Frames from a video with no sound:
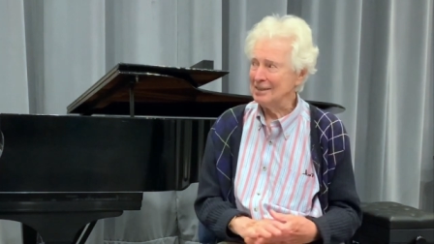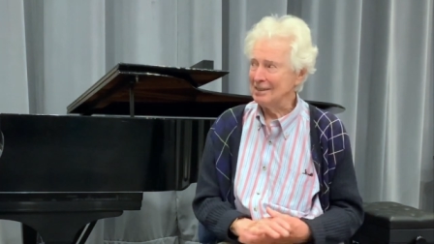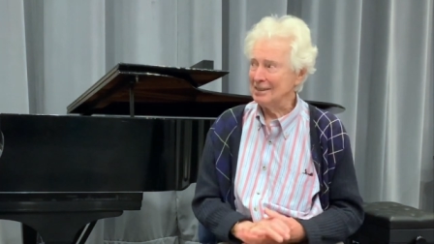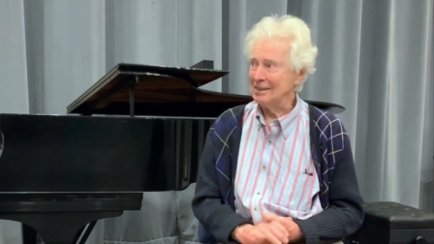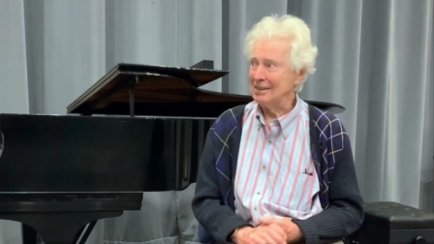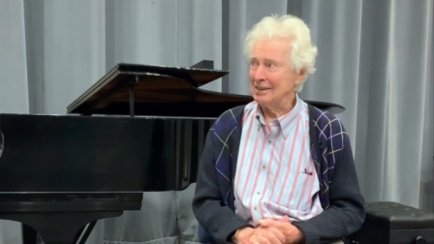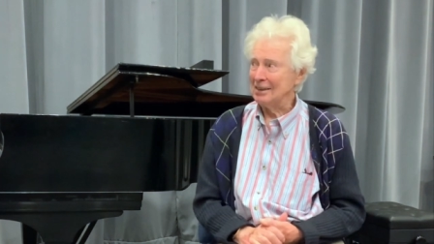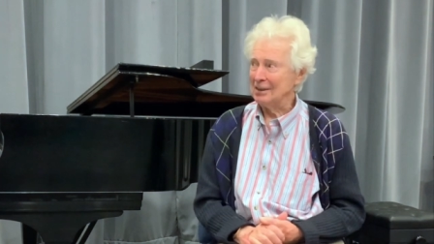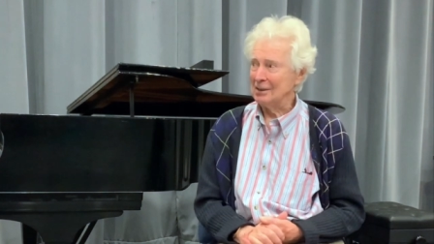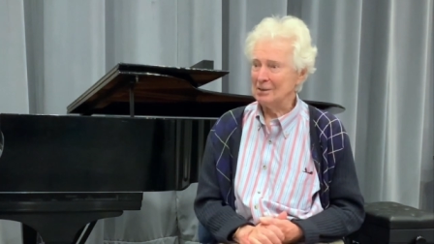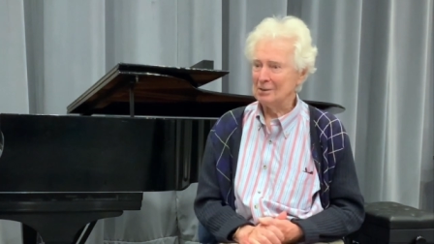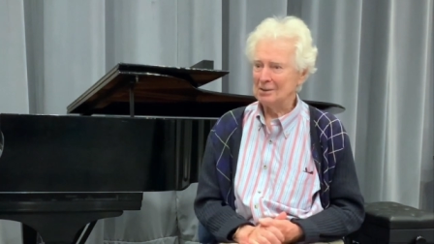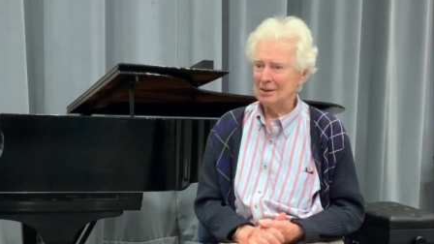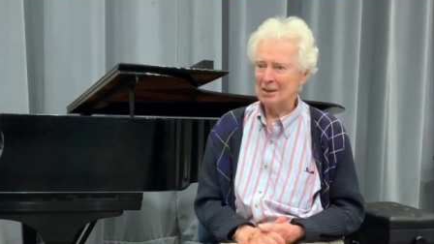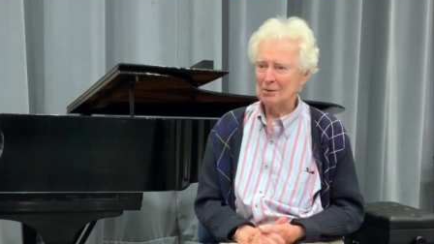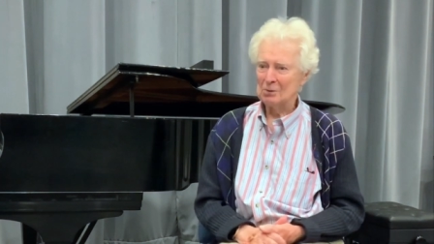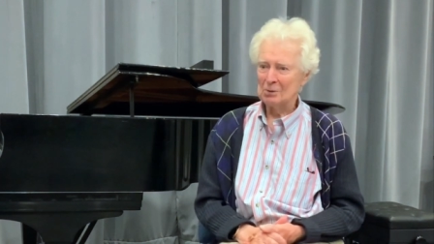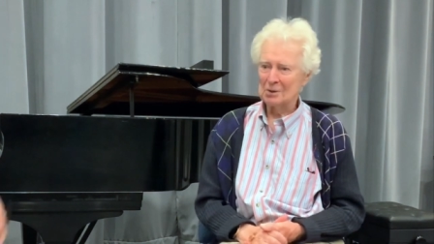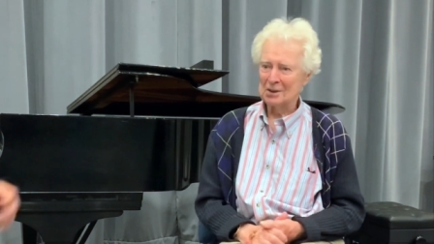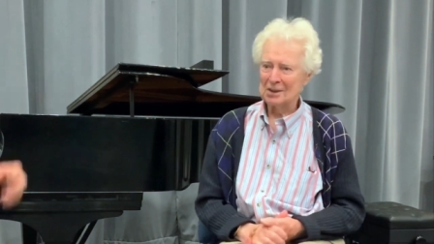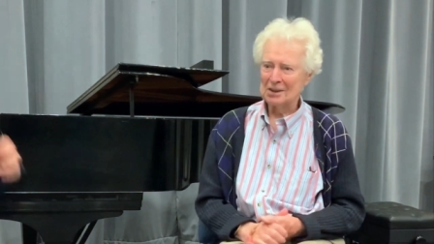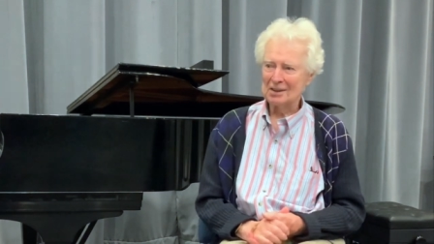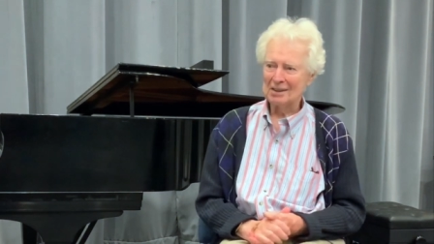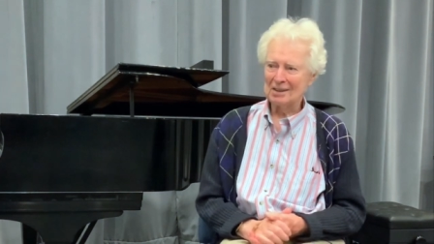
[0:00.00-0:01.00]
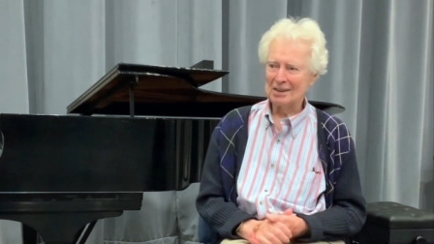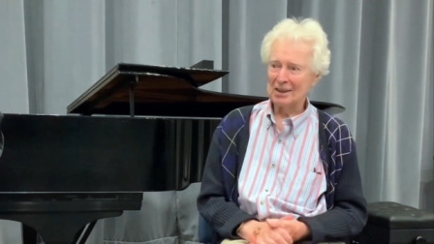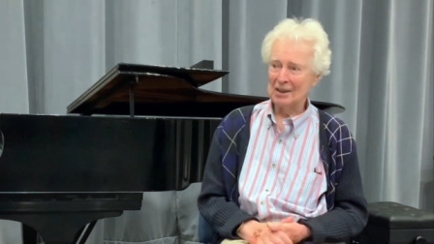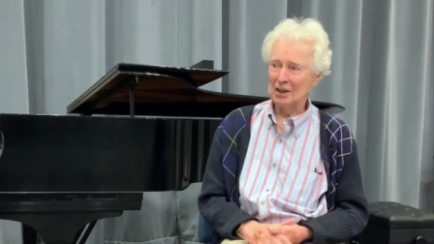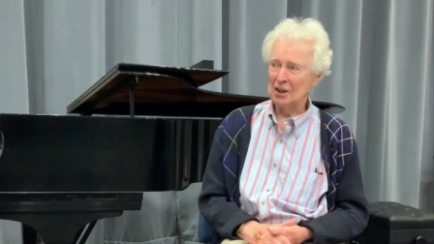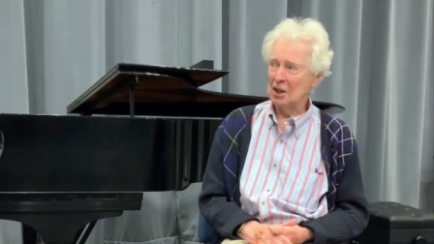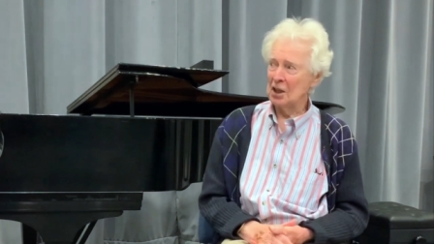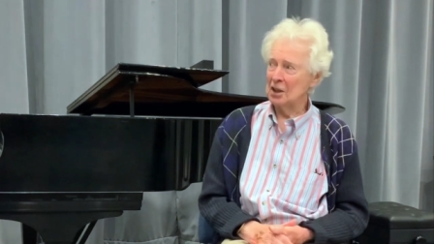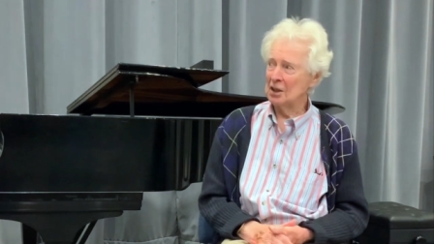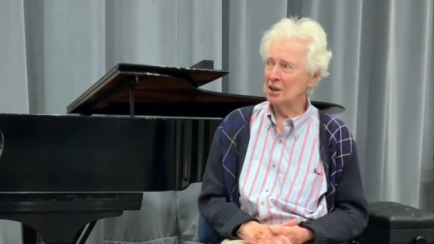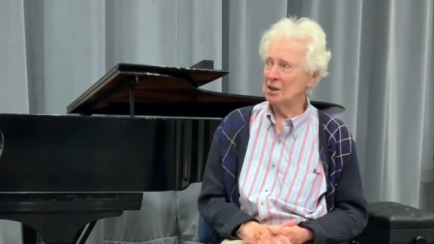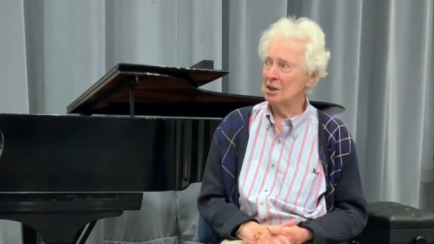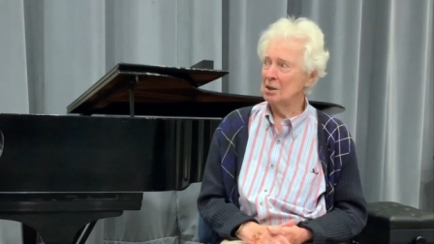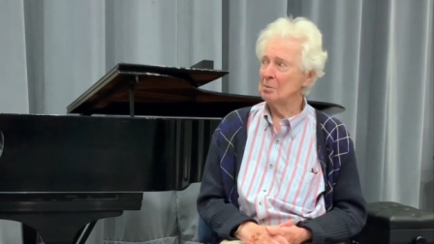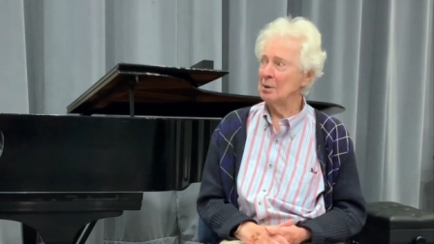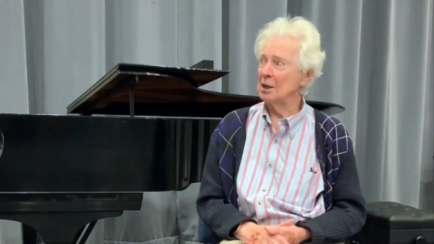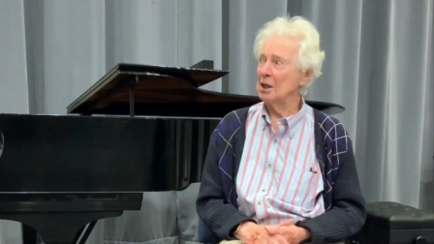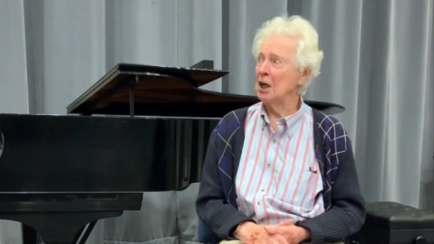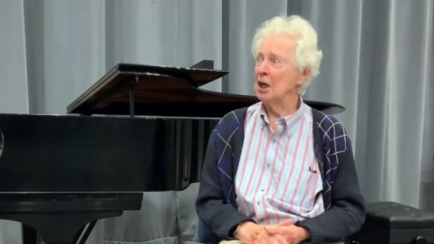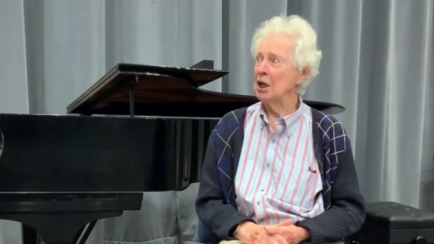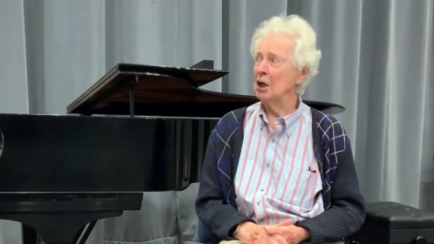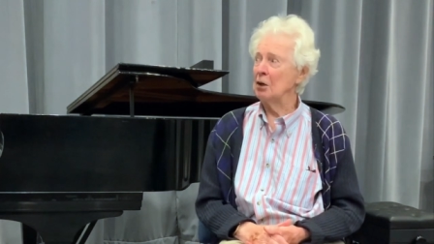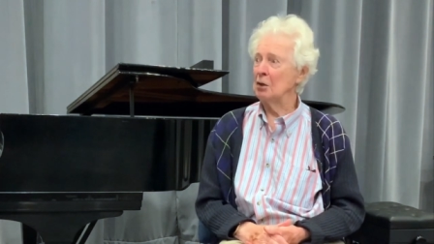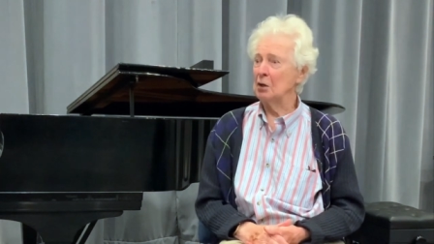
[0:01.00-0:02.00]
you know, it was a little bit
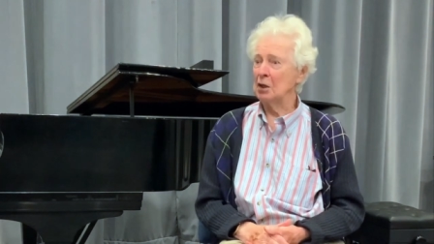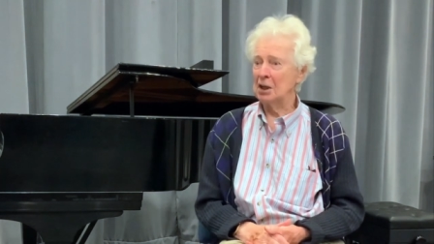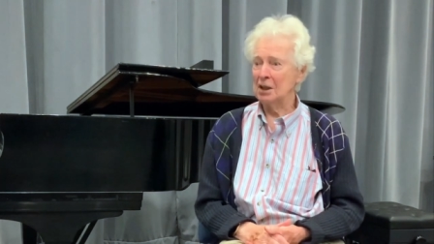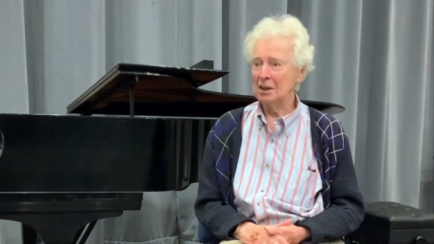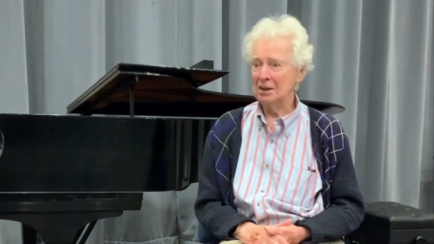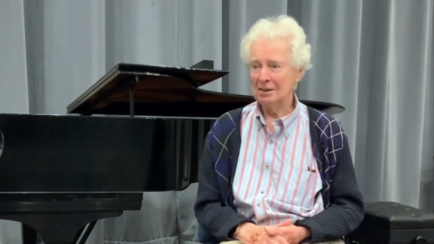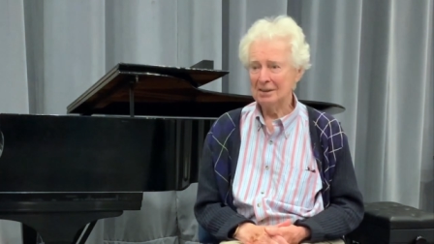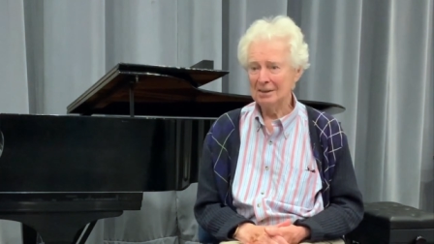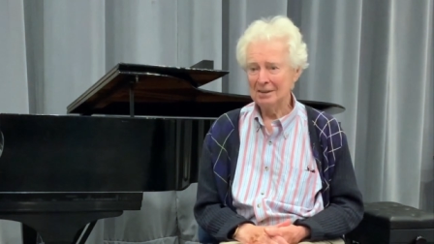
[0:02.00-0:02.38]
hairy.